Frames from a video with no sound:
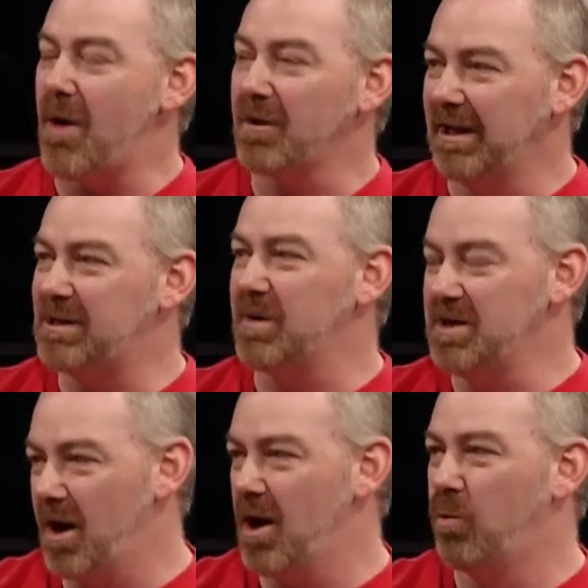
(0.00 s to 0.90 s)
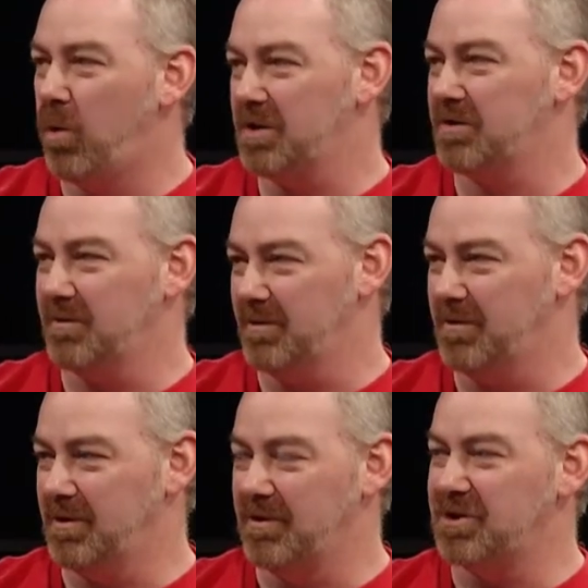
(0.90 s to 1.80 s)
at least we know what
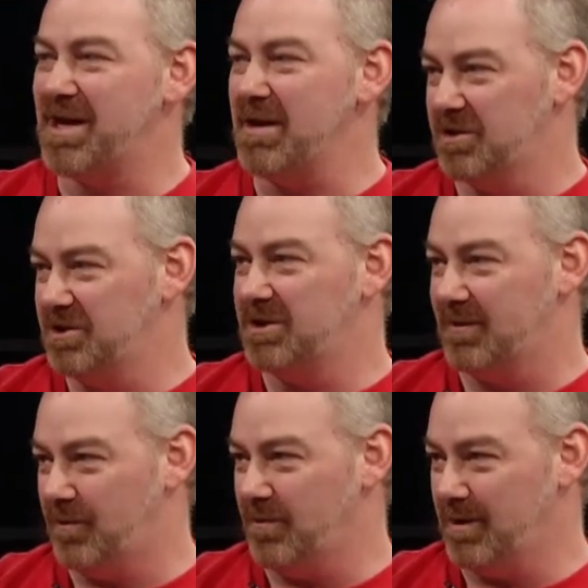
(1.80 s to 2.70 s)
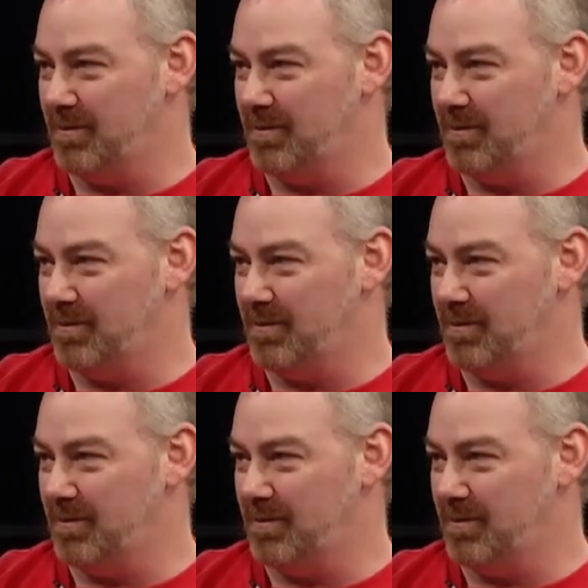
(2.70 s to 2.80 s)
the challenge is for him.